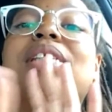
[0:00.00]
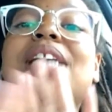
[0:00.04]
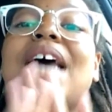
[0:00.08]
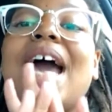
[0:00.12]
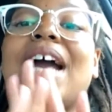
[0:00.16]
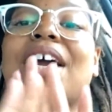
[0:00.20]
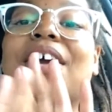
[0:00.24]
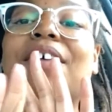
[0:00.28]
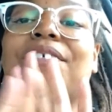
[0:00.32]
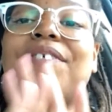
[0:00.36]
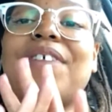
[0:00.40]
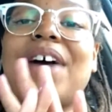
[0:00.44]
you
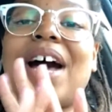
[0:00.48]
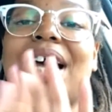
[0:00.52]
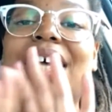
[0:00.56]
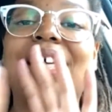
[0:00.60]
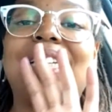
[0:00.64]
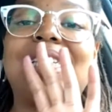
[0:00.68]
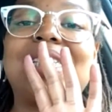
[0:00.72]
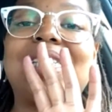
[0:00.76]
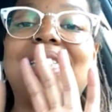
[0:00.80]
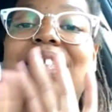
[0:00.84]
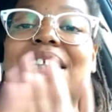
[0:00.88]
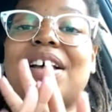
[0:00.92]

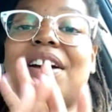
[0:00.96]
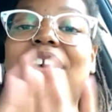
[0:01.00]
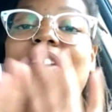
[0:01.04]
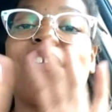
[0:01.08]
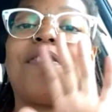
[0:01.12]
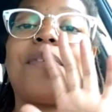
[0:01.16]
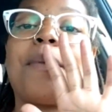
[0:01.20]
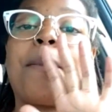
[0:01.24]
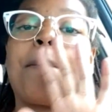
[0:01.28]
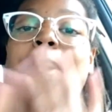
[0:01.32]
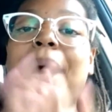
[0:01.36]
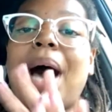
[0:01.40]
sacrifice,
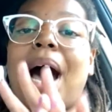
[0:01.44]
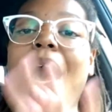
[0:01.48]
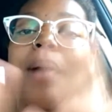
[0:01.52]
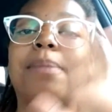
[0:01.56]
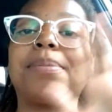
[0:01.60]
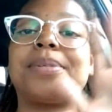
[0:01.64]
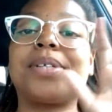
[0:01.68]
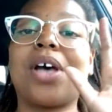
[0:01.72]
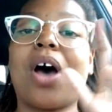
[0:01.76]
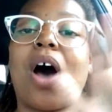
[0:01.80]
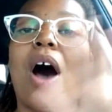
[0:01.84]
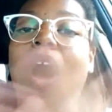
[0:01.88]
stuff
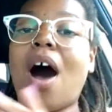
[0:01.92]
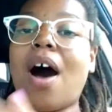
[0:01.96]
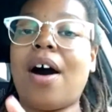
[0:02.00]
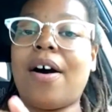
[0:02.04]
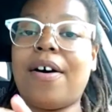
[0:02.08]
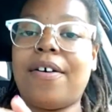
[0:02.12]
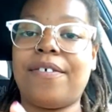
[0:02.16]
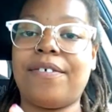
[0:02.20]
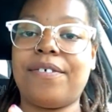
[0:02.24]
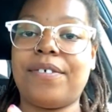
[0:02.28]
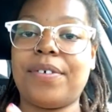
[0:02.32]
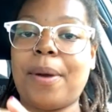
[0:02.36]
pops
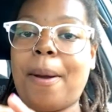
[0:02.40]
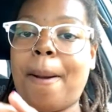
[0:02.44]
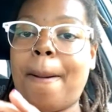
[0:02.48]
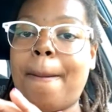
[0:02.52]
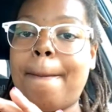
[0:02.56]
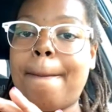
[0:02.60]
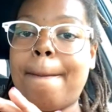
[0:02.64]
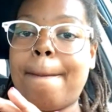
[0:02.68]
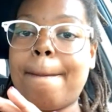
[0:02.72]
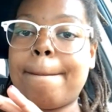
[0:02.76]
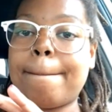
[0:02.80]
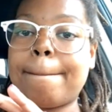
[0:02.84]
off.
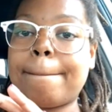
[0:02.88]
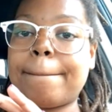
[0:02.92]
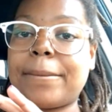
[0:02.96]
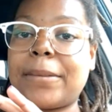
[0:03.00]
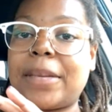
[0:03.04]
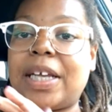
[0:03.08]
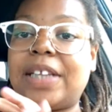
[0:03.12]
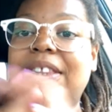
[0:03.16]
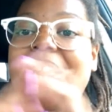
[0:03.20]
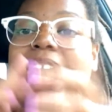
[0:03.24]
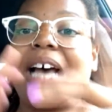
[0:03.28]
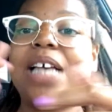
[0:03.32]

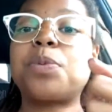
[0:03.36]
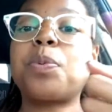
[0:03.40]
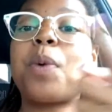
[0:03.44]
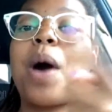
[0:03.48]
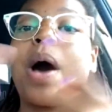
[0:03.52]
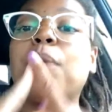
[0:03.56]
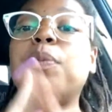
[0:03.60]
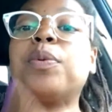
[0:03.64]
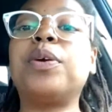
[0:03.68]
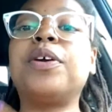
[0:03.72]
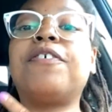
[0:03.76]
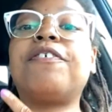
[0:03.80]

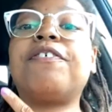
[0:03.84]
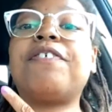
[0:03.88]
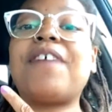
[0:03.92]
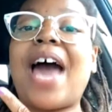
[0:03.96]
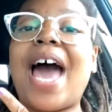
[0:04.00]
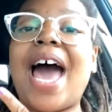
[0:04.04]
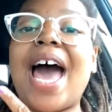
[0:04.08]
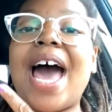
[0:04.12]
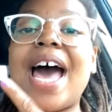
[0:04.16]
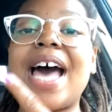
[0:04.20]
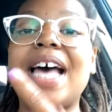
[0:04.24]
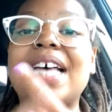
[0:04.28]
That's why we
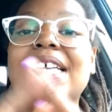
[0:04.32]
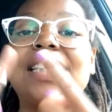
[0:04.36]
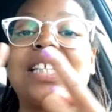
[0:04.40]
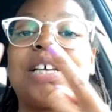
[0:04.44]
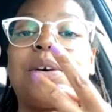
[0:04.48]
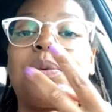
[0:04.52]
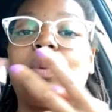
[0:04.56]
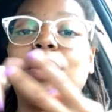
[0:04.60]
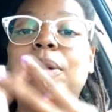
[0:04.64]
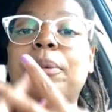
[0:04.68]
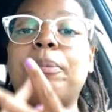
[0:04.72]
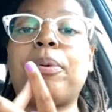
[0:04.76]

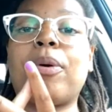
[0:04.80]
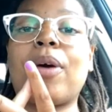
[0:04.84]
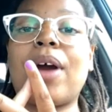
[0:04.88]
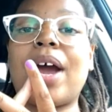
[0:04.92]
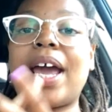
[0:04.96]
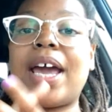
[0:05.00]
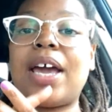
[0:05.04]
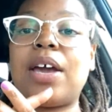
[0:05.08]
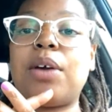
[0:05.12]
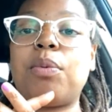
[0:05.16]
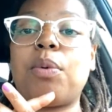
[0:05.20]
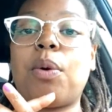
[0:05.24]
fast and we
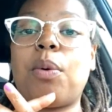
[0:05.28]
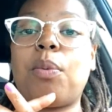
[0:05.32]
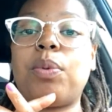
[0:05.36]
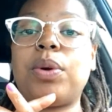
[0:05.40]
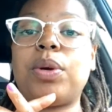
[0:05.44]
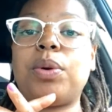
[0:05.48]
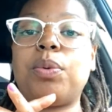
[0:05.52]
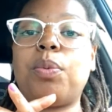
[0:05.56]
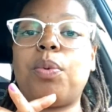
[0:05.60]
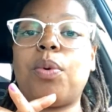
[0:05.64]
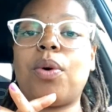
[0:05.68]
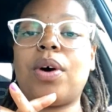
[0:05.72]
pray
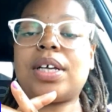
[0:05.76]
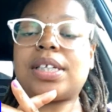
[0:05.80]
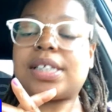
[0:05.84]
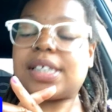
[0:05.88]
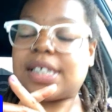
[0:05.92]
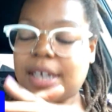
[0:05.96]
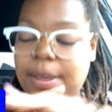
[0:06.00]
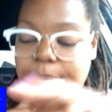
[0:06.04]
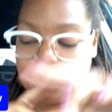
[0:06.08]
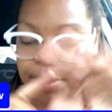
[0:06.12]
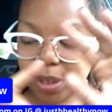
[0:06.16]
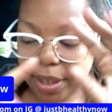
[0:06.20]
when we
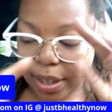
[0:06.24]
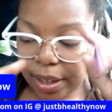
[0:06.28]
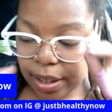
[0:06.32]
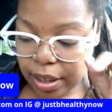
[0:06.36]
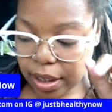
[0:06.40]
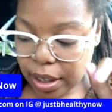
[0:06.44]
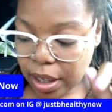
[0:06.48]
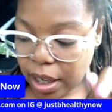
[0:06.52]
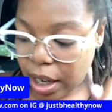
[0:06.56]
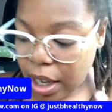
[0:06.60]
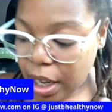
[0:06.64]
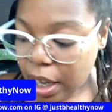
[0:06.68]
want
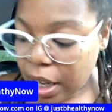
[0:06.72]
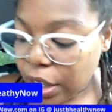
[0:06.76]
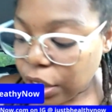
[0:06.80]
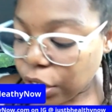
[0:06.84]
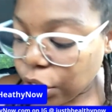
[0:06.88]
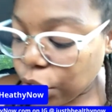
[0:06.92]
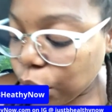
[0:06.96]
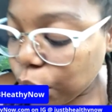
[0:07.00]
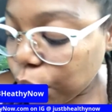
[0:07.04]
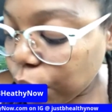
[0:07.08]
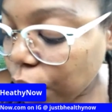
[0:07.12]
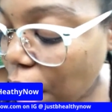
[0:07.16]
something.
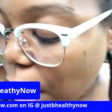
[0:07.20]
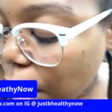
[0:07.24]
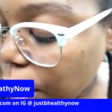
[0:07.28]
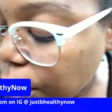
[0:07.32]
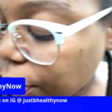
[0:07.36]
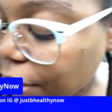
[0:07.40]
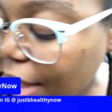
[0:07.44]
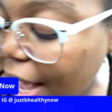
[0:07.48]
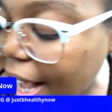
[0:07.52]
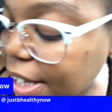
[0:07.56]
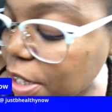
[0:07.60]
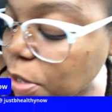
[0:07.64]

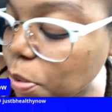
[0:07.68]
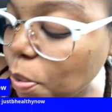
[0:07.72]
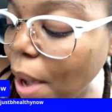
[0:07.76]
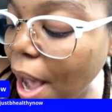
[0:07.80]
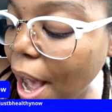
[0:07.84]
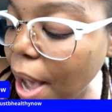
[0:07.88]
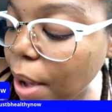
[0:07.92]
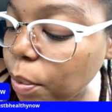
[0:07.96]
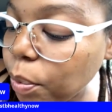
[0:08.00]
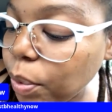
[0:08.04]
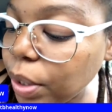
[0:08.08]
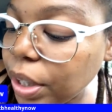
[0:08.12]
That's
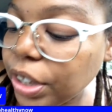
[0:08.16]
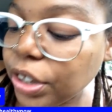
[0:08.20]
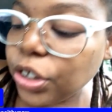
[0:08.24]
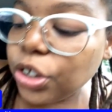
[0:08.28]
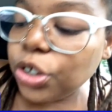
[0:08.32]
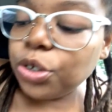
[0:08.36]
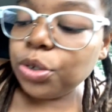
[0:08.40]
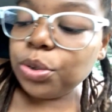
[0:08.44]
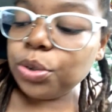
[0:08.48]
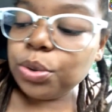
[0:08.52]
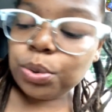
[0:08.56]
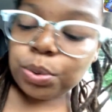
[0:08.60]
why
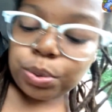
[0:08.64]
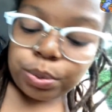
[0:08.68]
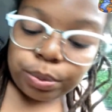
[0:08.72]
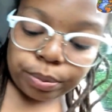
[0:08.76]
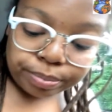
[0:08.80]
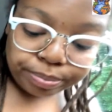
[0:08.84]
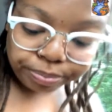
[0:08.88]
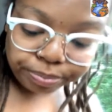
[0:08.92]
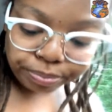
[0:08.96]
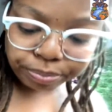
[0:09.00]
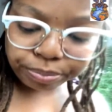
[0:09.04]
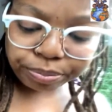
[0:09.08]
when
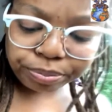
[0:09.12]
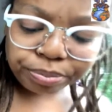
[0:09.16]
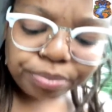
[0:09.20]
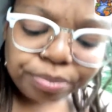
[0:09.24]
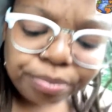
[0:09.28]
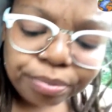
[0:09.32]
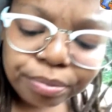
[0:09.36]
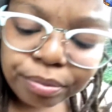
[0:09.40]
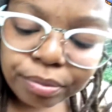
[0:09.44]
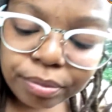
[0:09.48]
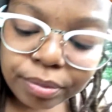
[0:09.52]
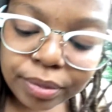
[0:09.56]

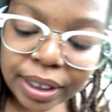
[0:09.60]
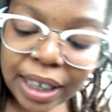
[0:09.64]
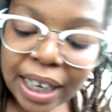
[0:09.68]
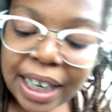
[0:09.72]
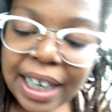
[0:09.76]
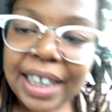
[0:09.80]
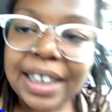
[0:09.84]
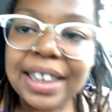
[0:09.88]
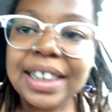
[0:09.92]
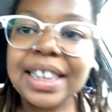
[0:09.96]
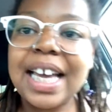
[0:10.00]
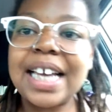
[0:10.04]

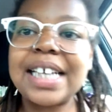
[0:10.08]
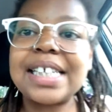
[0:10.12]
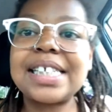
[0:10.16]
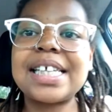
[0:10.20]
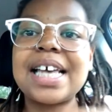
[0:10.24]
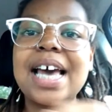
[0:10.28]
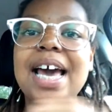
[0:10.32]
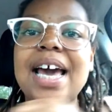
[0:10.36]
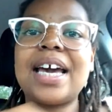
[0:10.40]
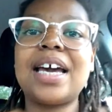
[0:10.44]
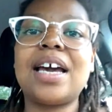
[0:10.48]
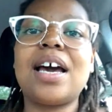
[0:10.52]
they
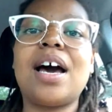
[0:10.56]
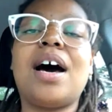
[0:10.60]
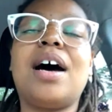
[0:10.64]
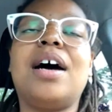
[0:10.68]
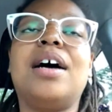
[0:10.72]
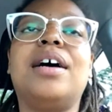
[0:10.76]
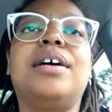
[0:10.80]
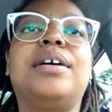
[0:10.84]
say,